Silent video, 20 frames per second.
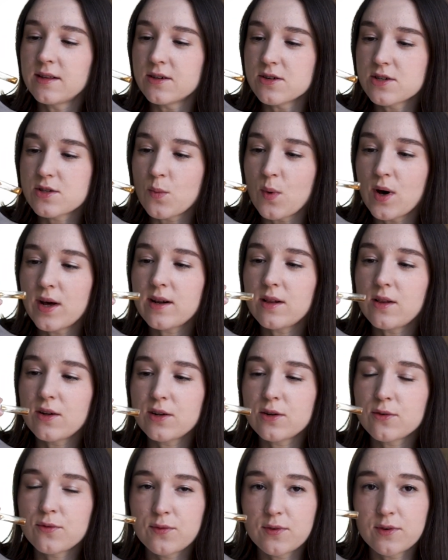There's quite a
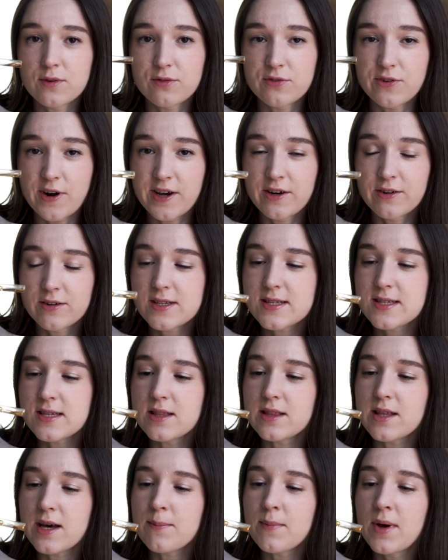lot of fragrance
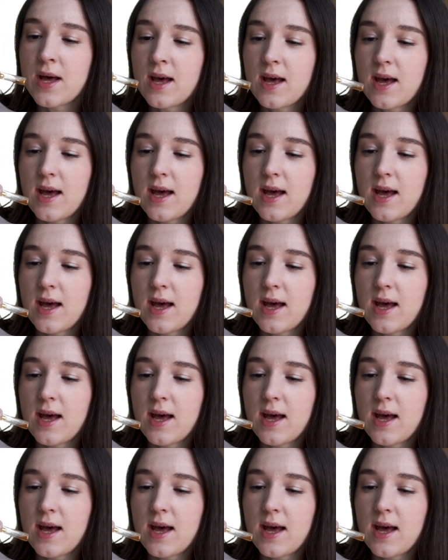in them,